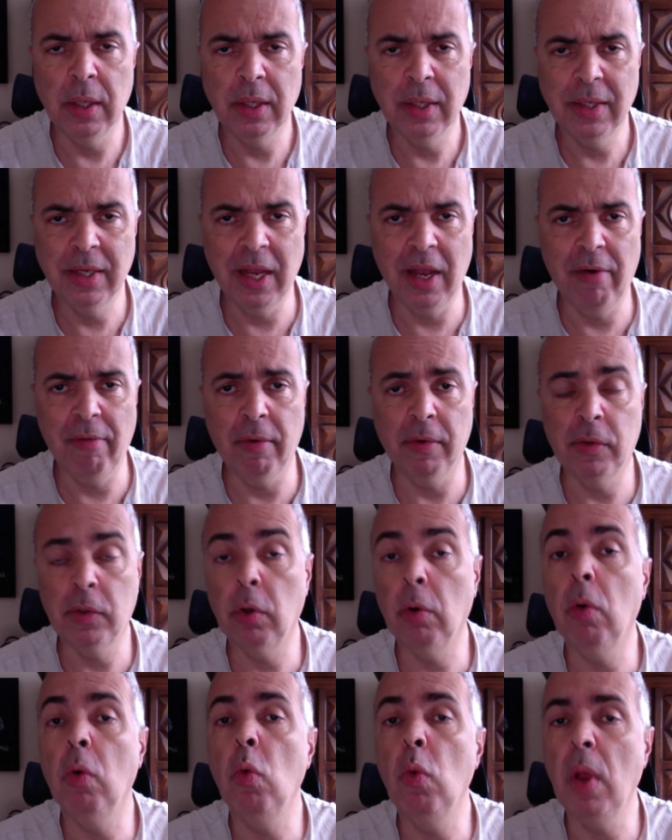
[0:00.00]
tariffs.
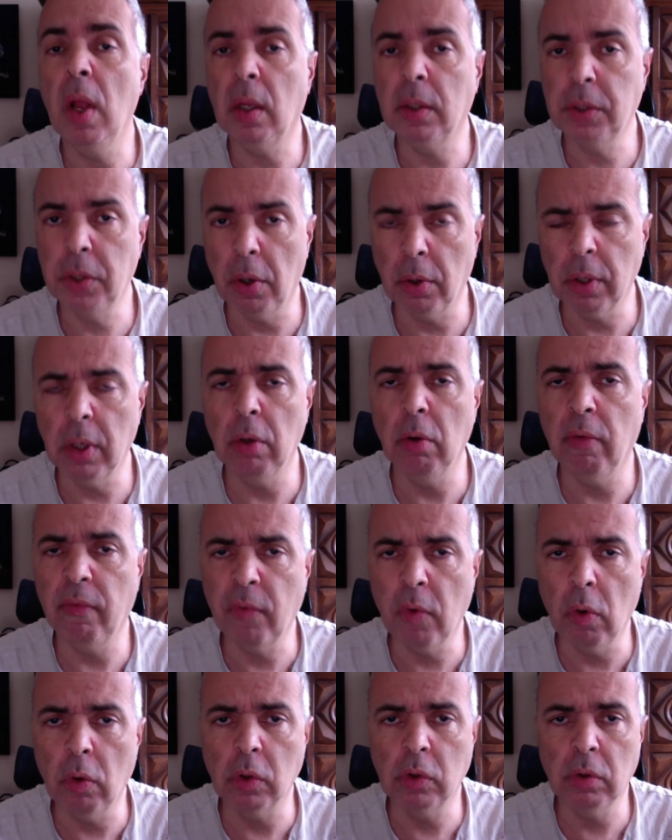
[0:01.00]
So we are talking, of
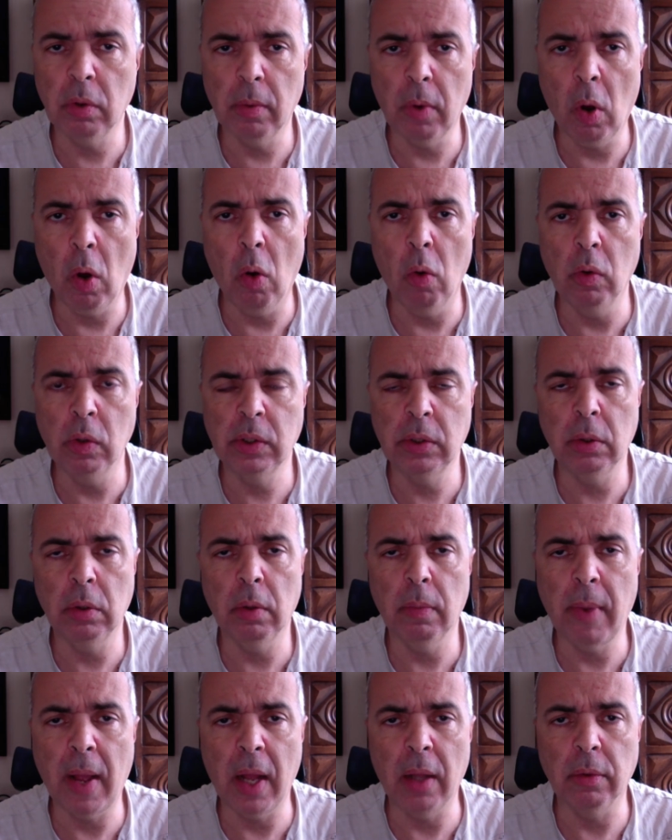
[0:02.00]
course, also
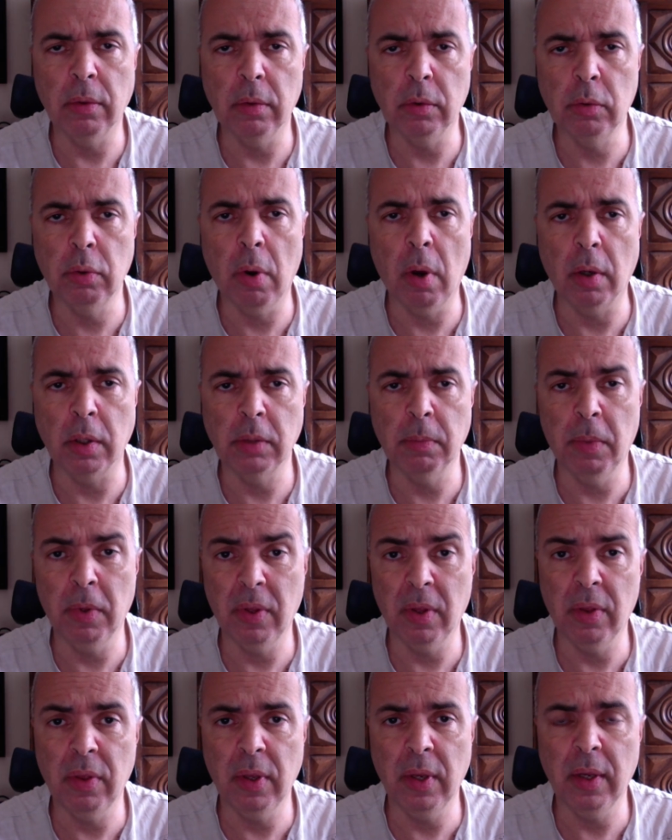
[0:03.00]
about the drugs,
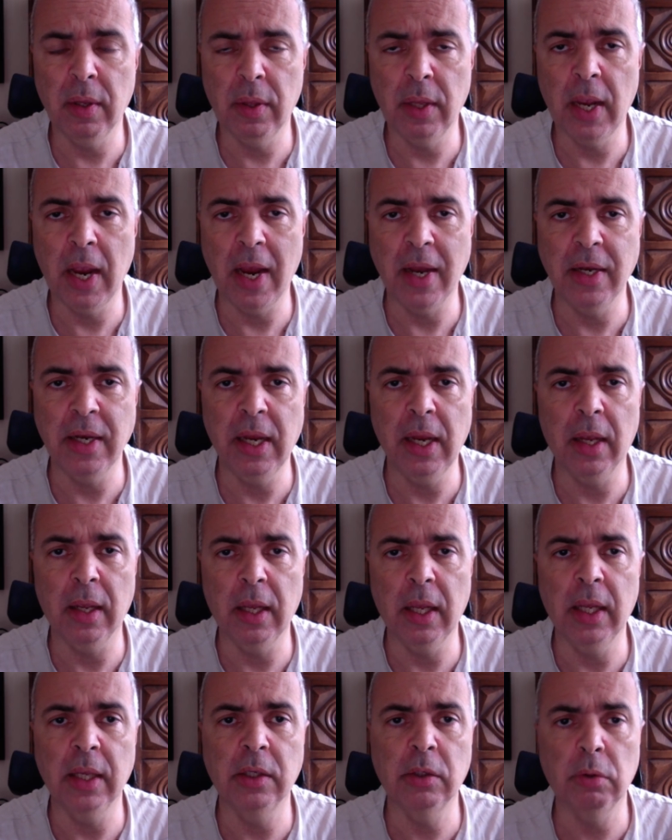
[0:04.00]
but the idea
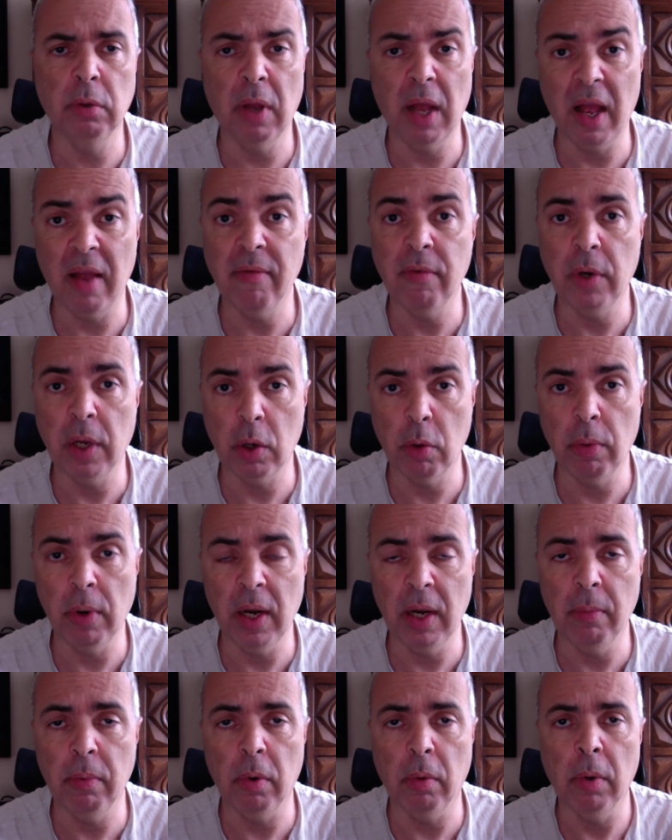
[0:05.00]
is to have an
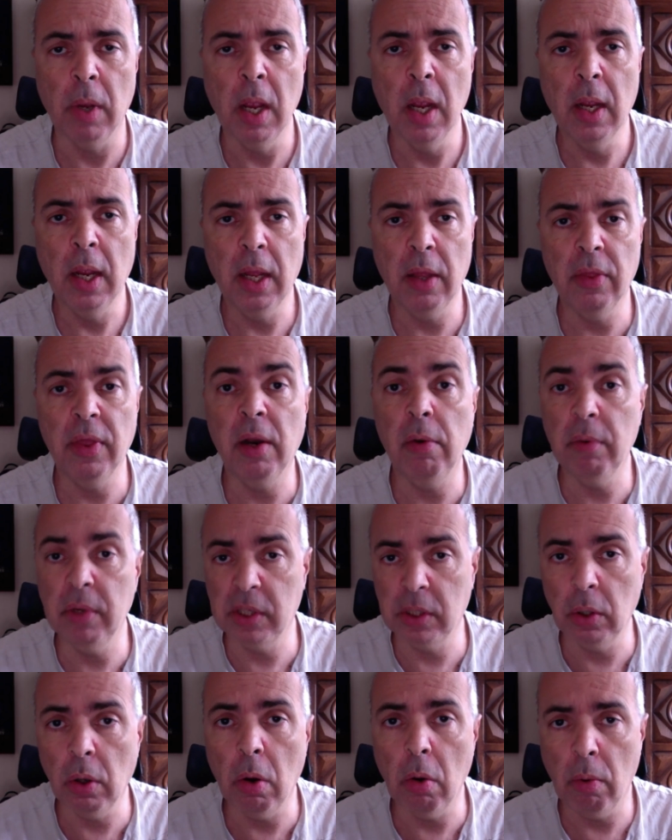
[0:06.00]
equilibrium. And there is
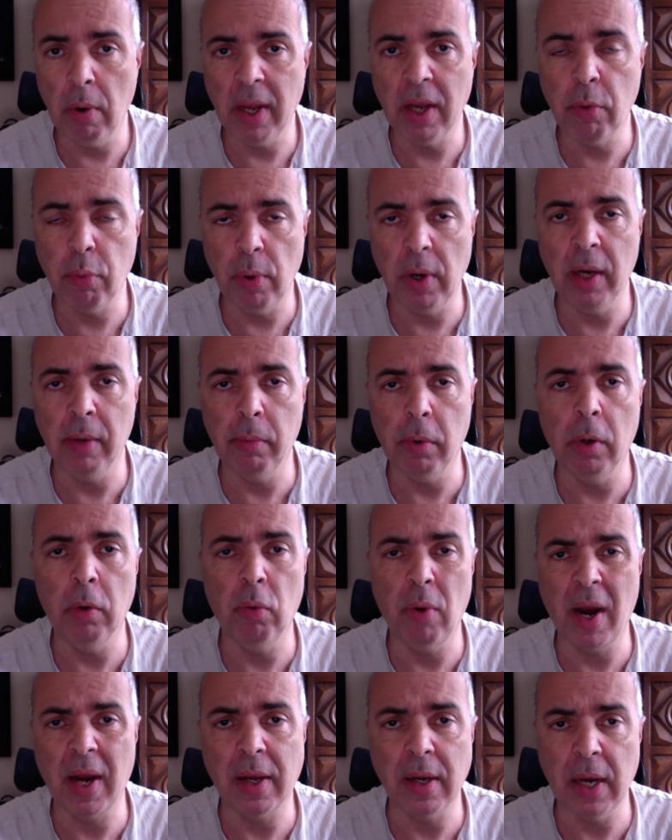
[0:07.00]
no equilibrium
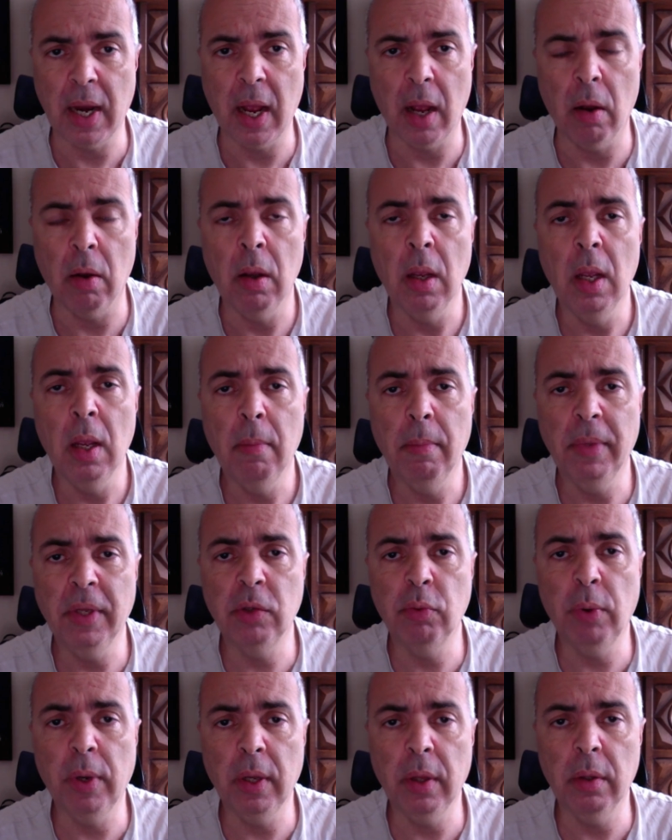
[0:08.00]
right now
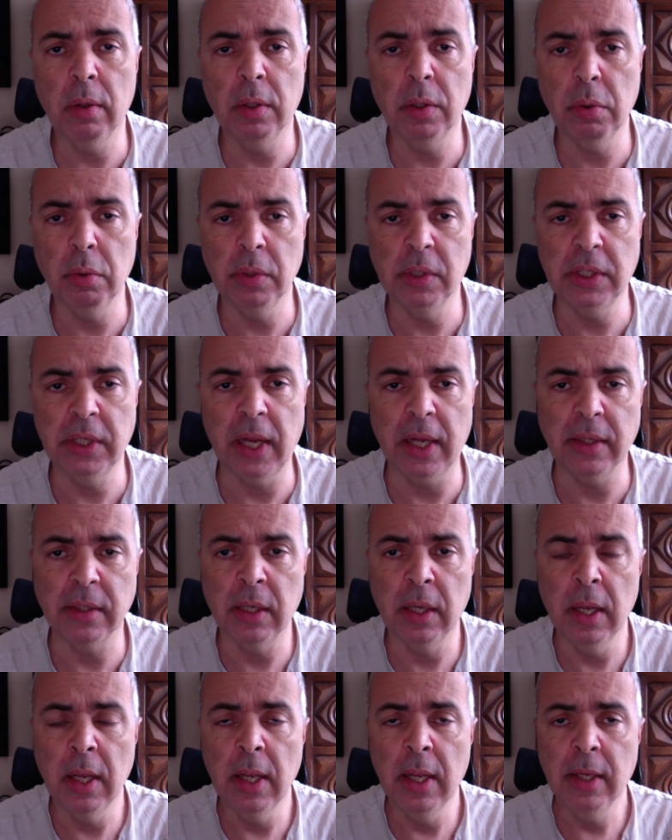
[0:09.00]
between the two states.
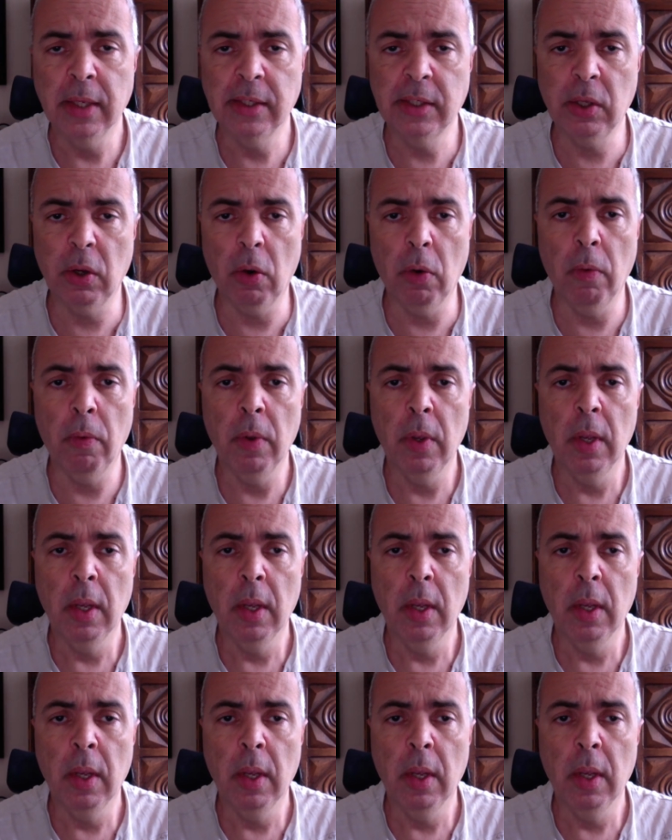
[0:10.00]
So